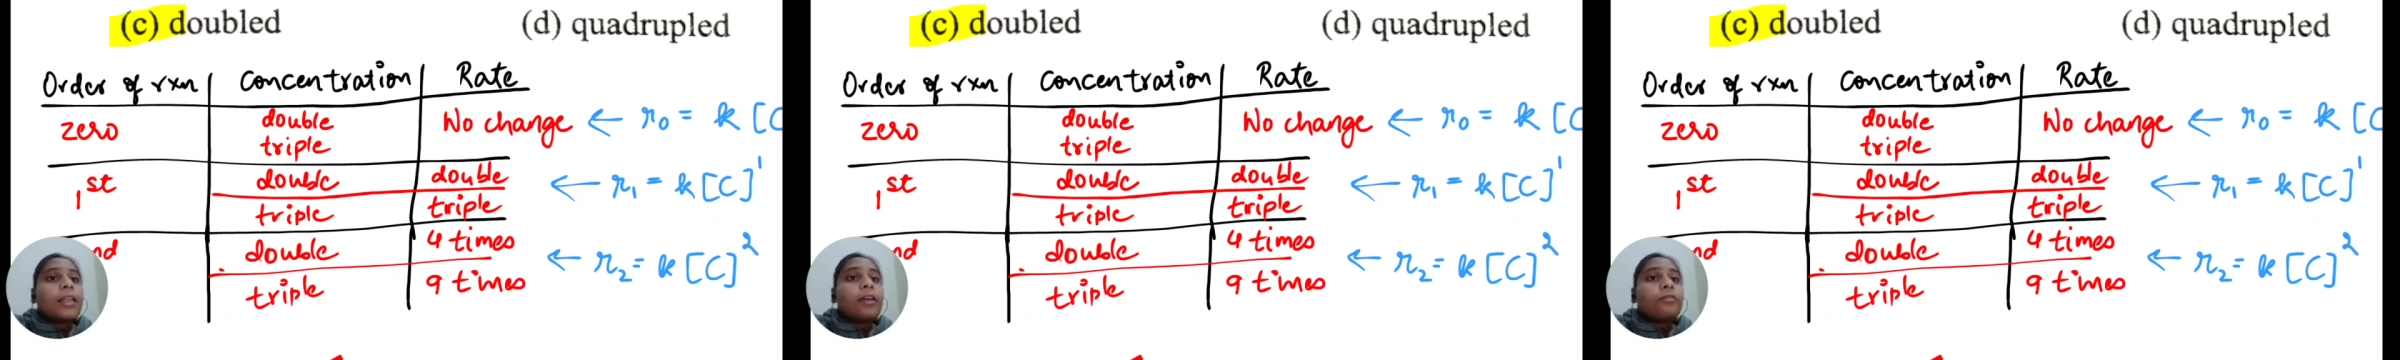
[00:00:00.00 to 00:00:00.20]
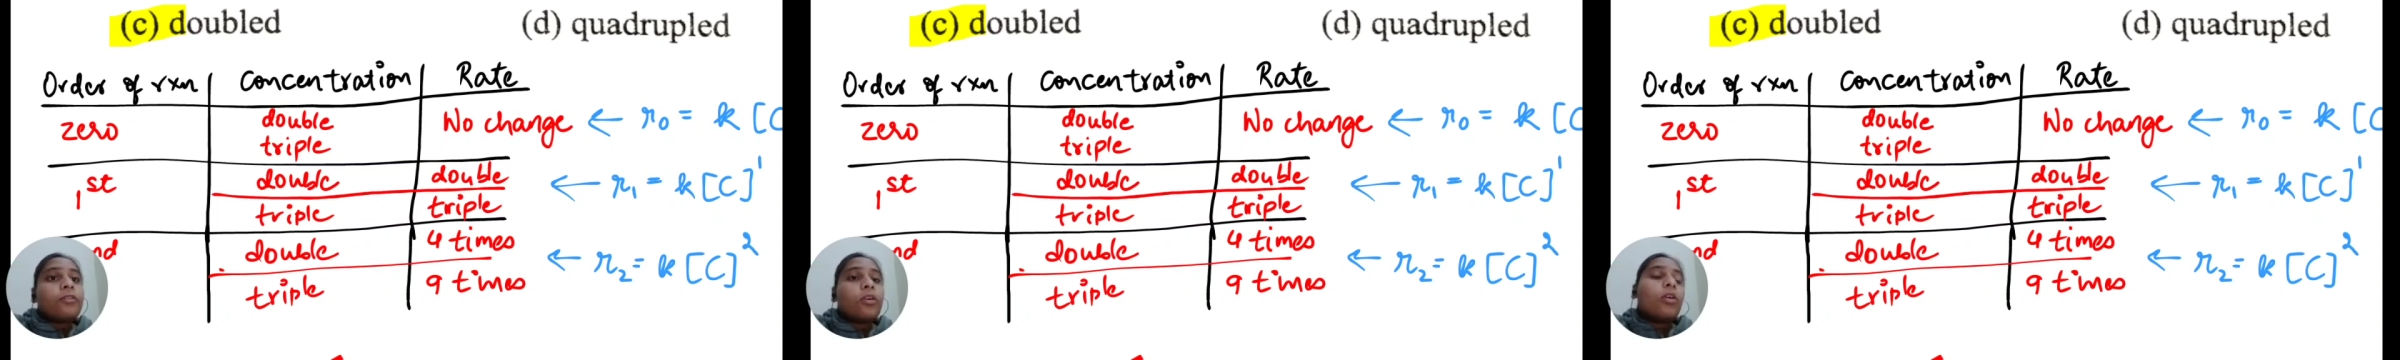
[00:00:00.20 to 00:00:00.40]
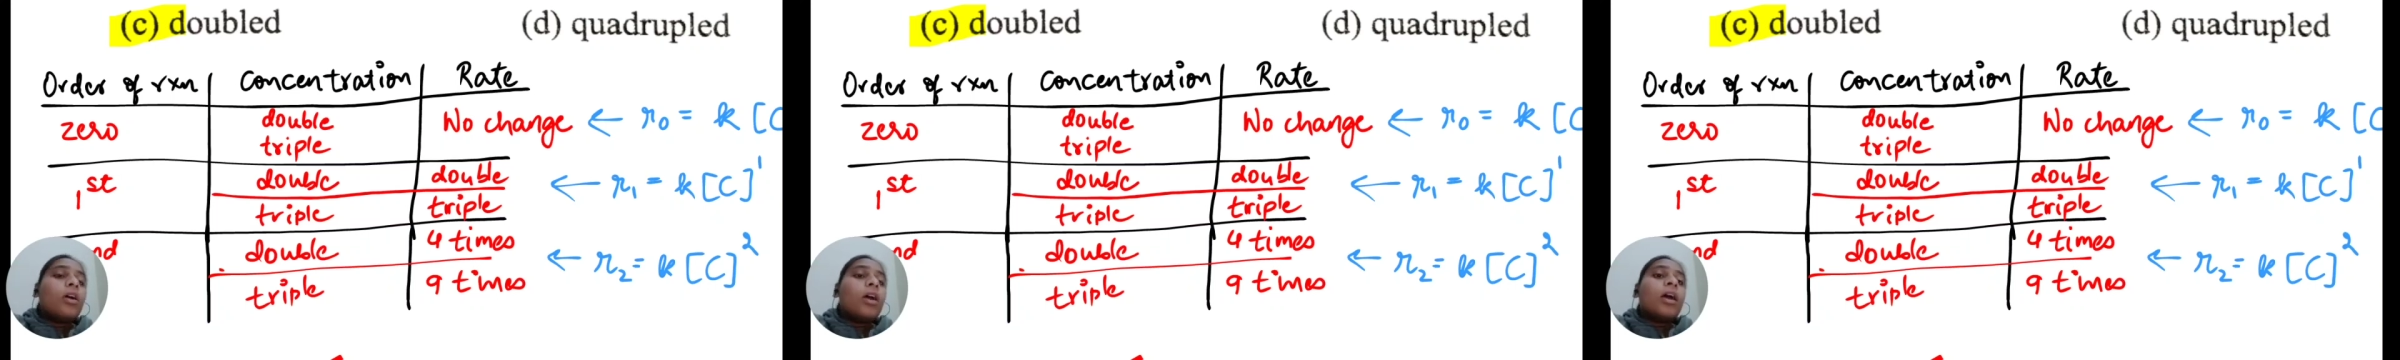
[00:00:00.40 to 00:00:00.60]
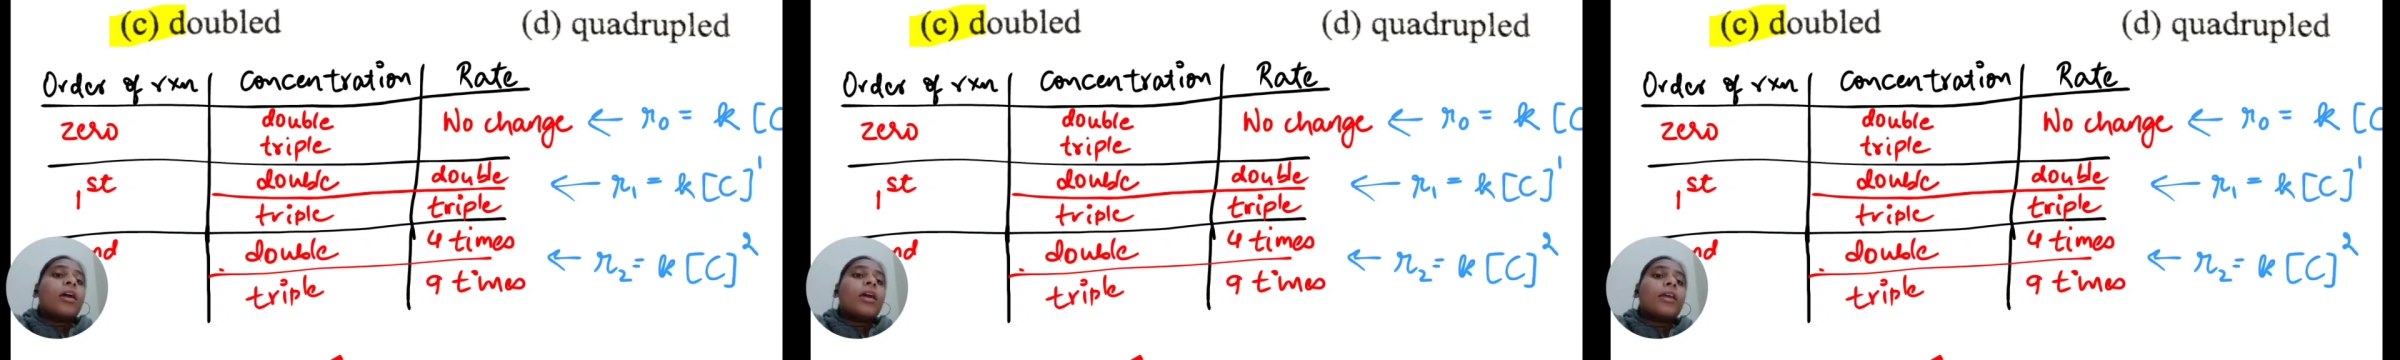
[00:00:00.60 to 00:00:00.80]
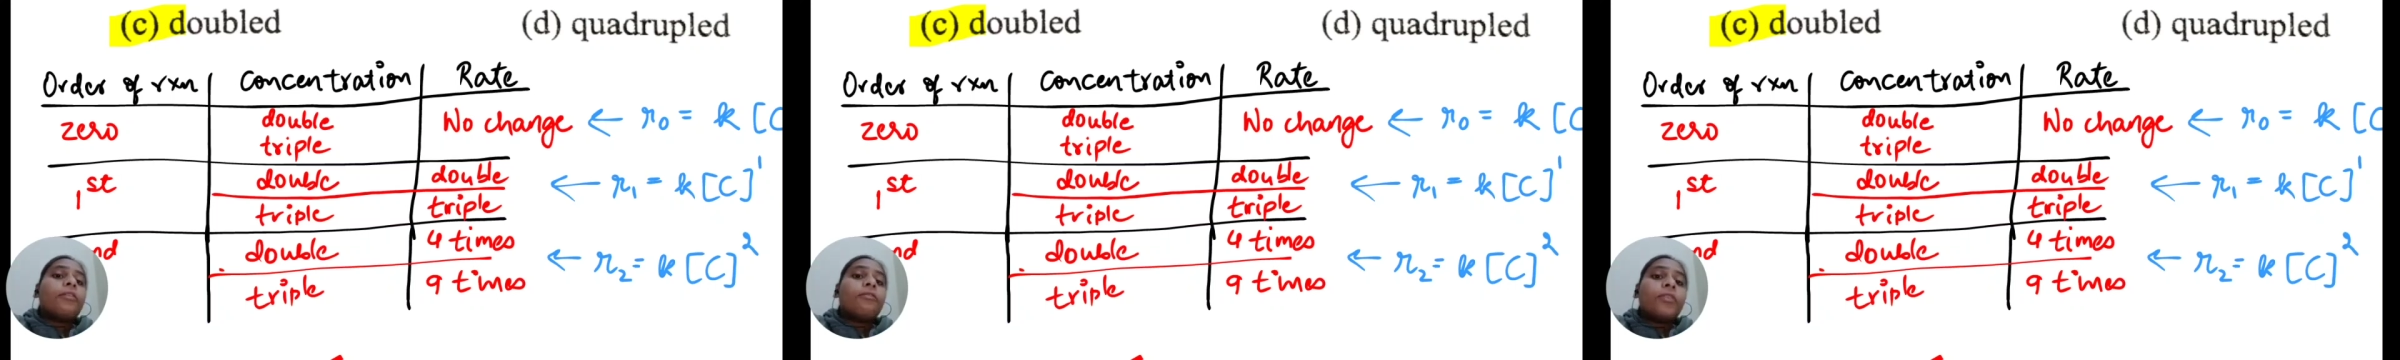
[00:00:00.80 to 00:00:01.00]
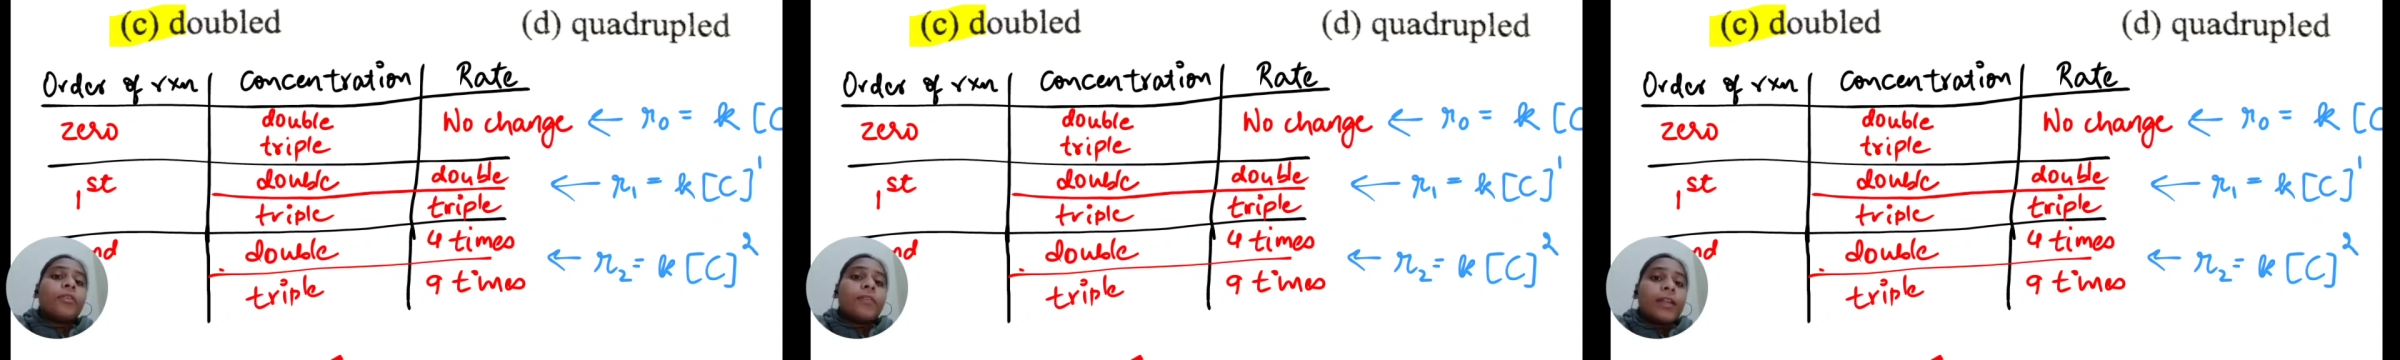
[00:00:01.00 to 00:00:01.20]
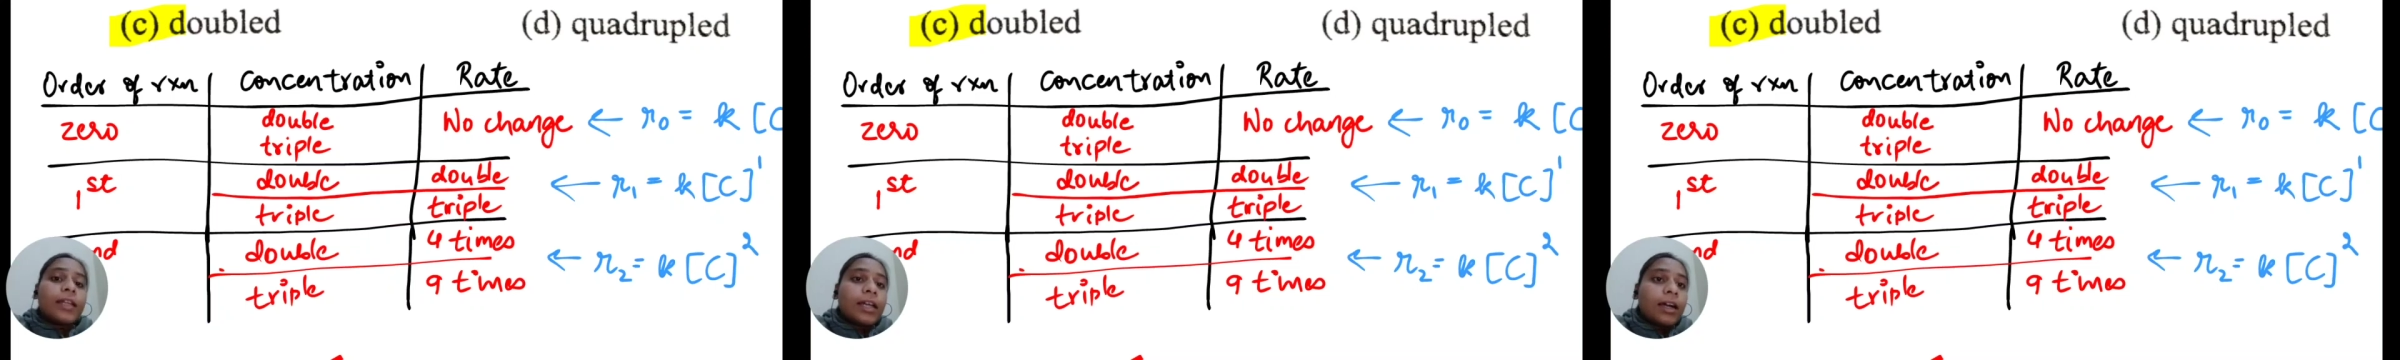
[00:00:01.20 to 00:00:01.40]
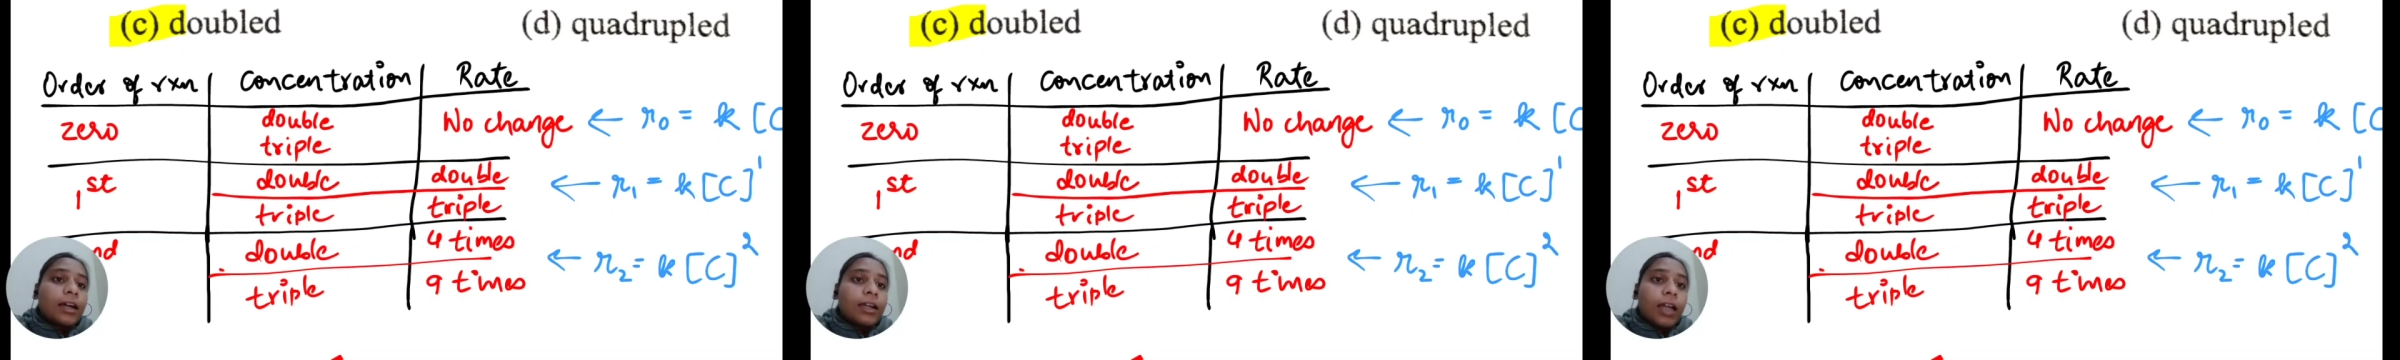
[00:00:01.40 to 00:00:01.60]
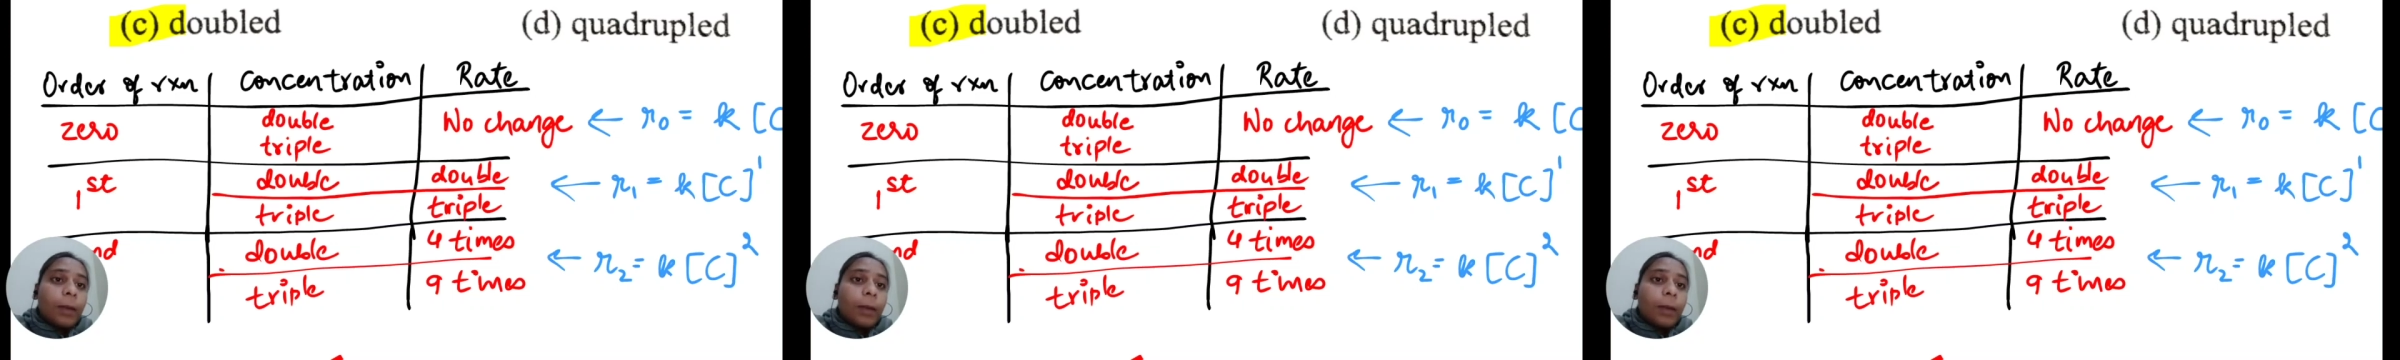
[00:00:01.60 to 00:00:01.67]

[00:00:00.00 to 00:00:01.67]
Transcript: reactant or triple the concentration